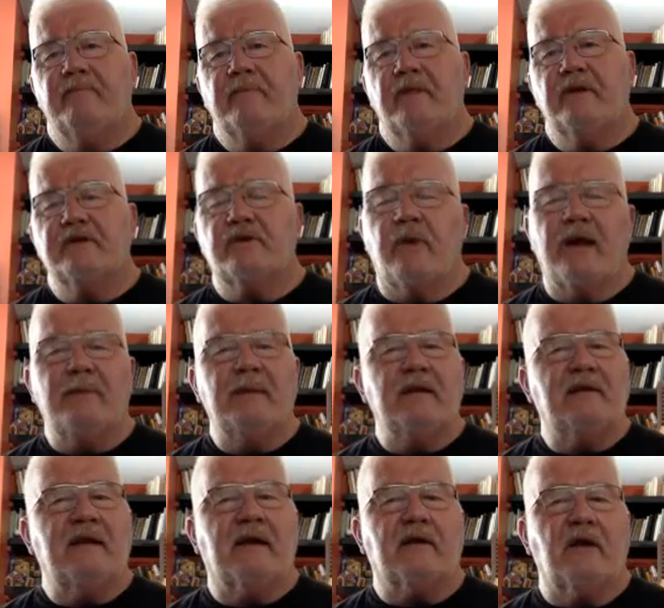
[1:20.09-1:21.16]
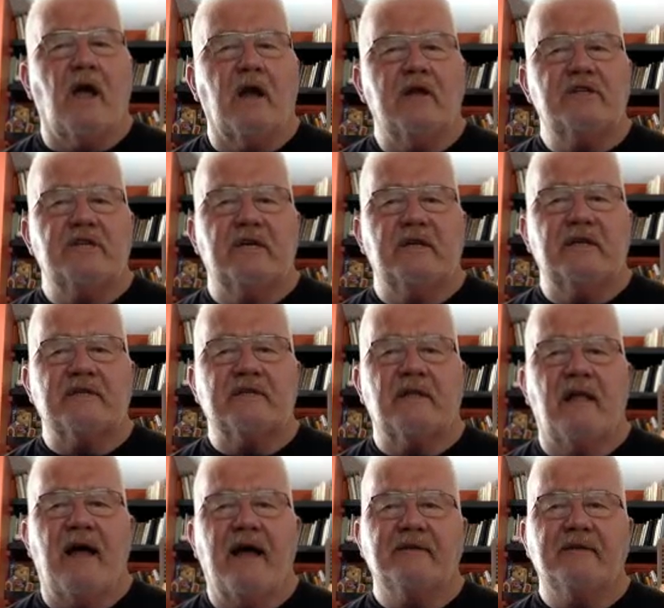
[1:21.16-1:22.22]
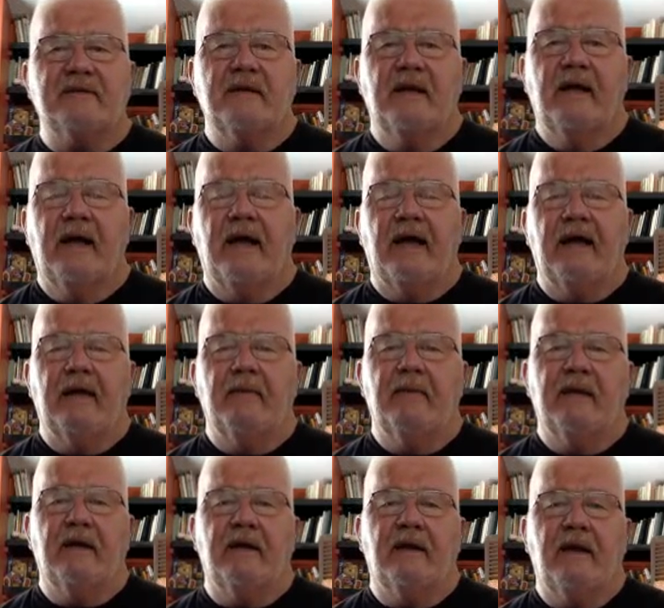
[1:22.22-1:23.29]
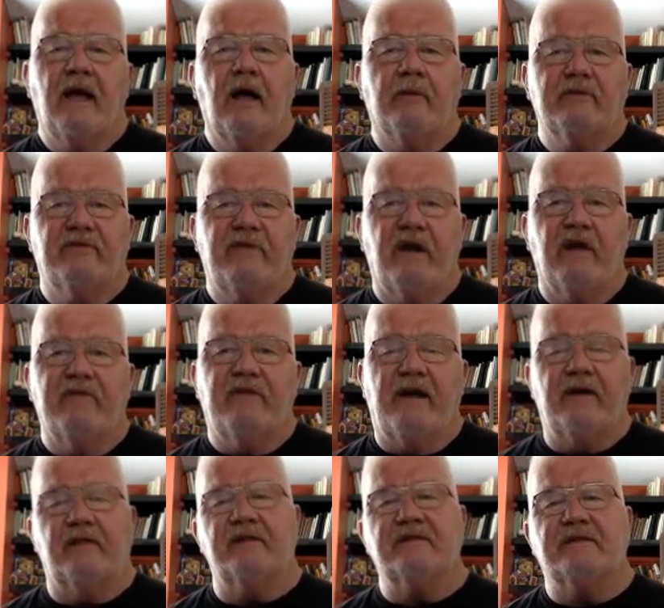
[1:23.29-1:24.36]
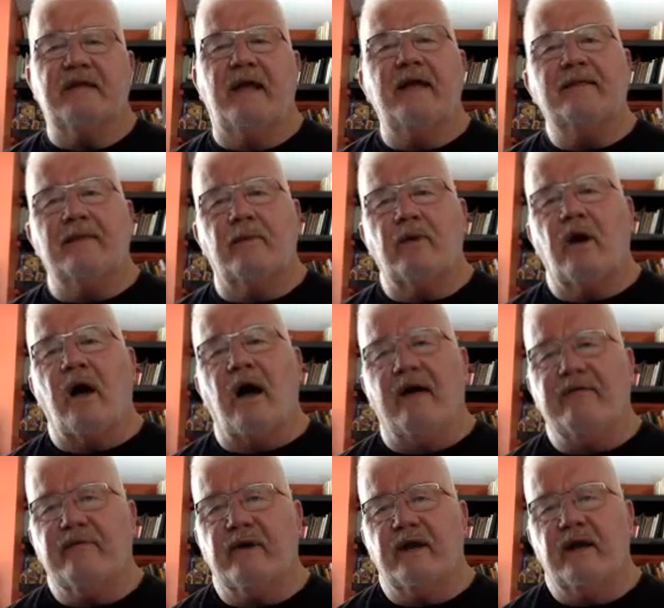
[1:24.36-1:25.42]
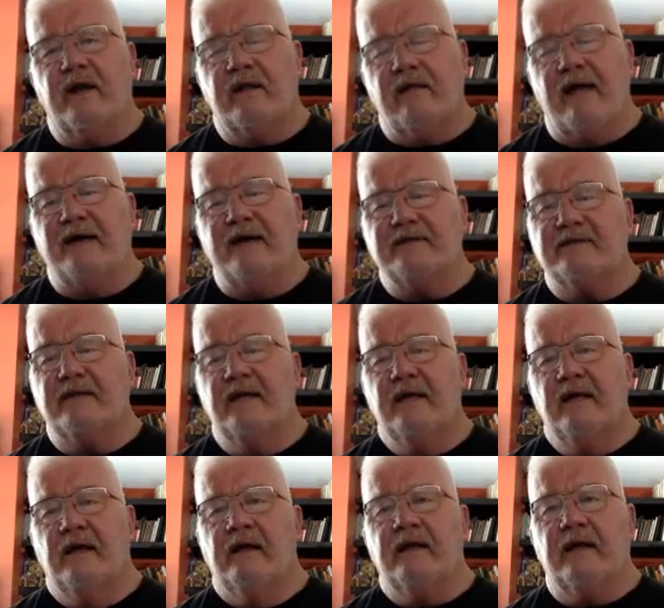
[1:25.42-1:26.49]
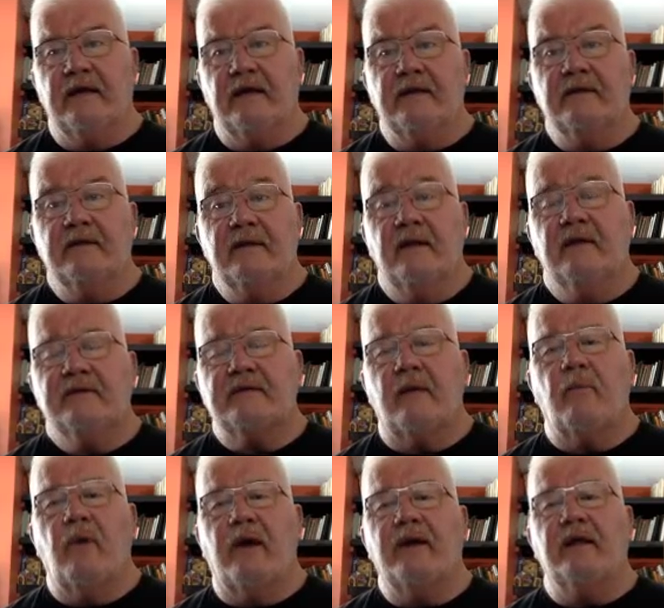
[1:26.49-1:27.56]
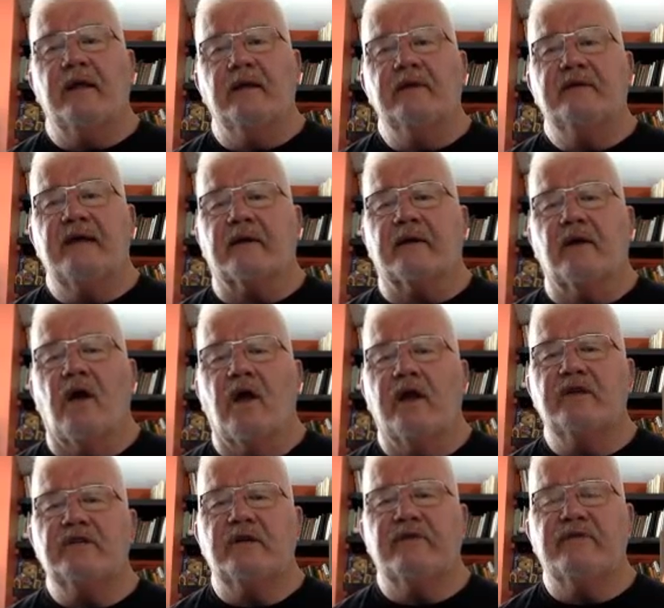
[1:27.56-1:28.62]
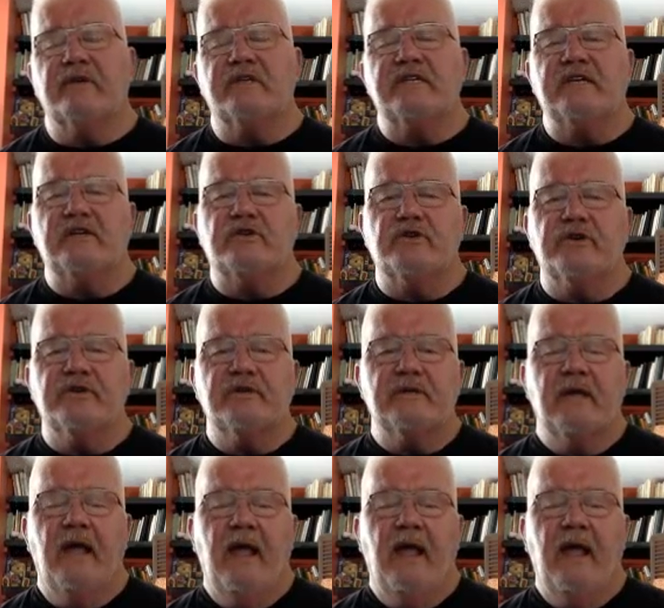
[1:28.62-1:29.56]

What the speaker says: There's quite a bit of technology in this class. It helps verify to the state that we're offering a class somewhat in technology for teachers.